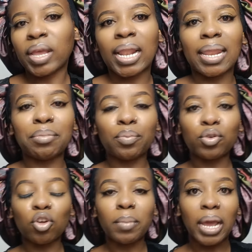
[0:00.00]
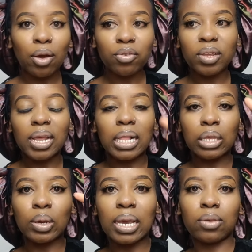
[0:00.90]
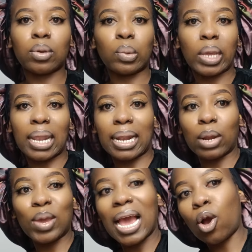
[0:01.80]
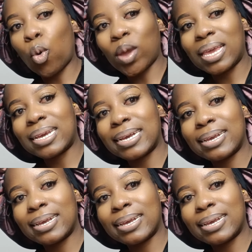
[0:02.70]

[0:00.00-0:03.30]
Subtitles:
Let me put on my outfit. I'll see you guys when we are going.